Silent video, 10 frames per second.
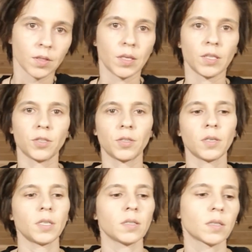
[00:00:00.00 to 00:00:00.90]

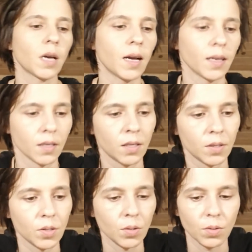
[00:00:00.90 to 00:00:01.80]
Sagittarius, hi.
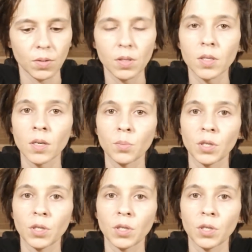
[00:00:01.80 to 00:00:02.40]
So this is going